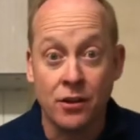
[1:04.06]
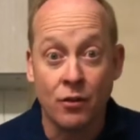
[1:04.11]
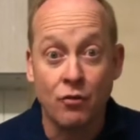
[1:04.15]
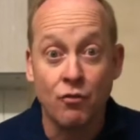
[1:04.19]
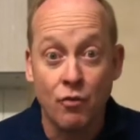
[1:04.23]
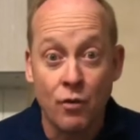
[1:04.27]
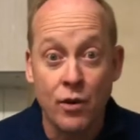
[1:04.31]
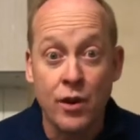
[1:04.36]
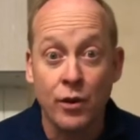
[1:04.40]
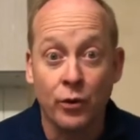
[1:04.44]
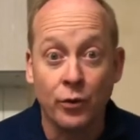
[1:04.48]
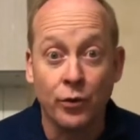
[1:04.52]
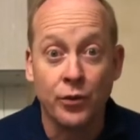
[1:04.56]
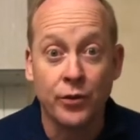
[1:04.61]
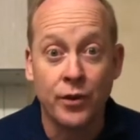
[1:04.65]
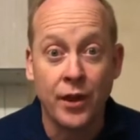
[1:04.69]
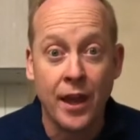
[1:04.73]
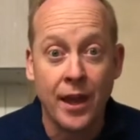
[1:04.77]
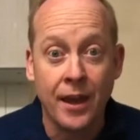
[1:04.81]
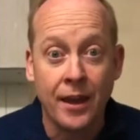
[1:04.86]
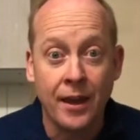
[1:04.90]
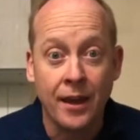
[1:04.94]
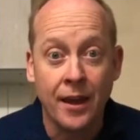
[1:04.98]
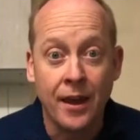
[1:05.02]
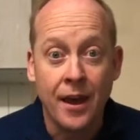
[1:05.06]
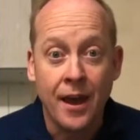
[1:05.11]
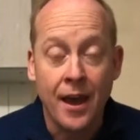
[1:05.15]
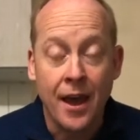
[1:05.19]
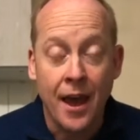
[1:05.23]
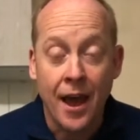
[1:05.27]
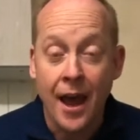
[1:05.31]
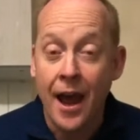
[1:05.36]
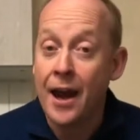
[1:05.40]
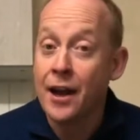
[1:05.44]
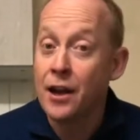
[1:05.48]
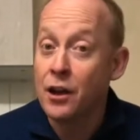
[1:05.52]
a real thing,
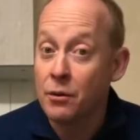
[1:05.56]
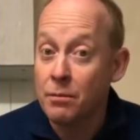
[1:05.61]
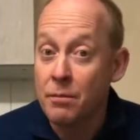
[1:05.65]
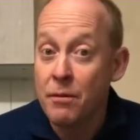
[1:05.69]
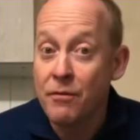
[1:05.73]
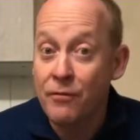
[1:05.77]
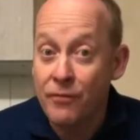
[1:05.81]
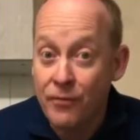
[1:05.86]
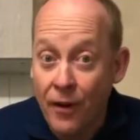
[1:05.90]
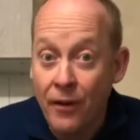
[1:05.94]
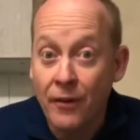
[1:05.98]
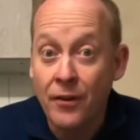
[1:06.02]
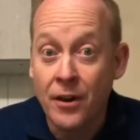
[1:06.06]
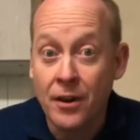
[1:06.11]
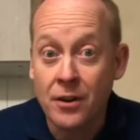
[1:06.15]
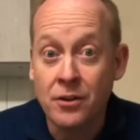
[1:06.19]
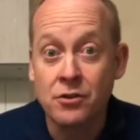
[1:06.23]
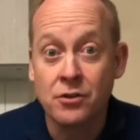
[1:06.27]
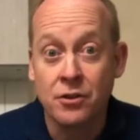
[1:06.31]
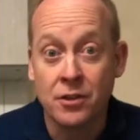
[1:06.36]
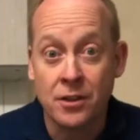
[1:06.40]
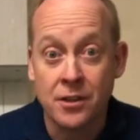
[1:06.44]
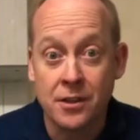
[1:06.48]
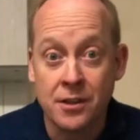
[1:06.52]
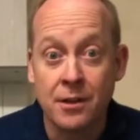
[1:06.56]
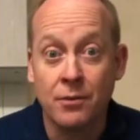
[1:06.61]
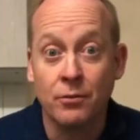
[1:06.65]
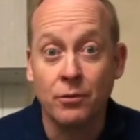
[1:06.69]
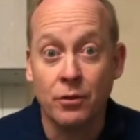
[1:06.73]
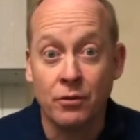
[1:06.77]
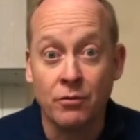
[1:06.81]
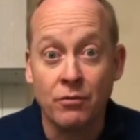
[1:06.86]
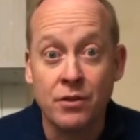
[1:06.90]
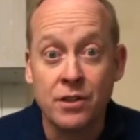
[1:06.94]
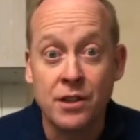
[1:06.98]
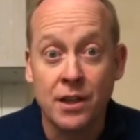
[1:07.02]
and it'll be very interesting to see what the
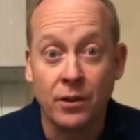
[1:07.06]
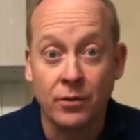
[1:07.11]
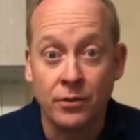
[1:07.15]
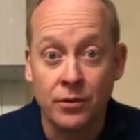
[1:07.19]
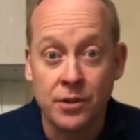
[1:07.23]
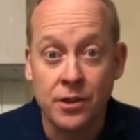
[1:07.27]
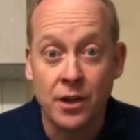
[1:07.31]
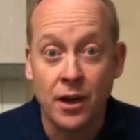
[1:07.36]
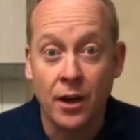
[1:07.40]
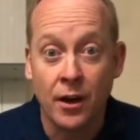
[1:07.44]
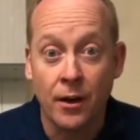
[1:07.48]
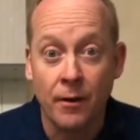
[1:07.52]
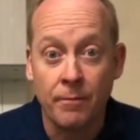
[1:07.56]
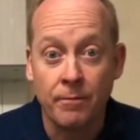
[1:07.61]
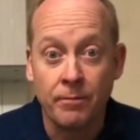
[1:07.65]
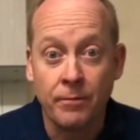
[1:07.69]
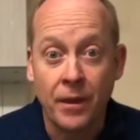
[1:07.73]
results are.